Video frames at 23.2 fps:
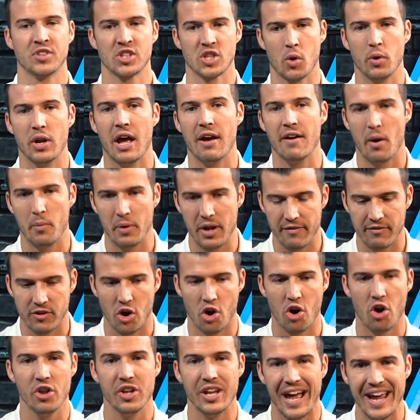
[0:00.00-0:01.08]
So I would have, I would have
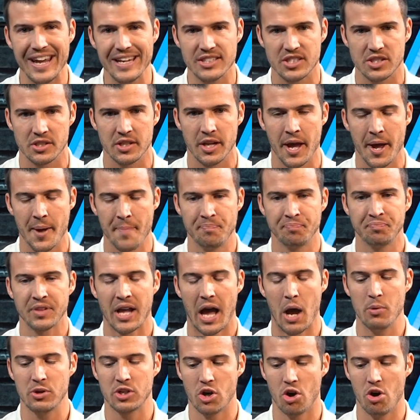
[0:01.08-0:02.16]
call nights.
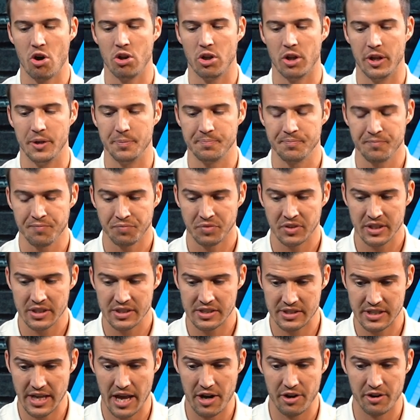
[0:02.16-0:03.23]
I would call on
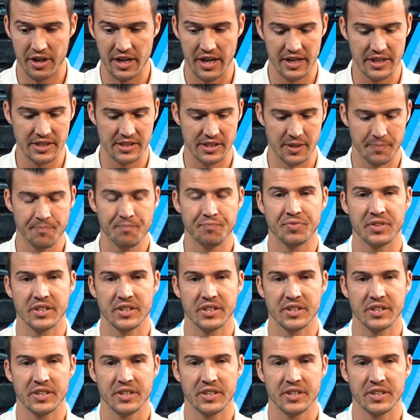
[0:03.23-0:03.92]
Saturdays,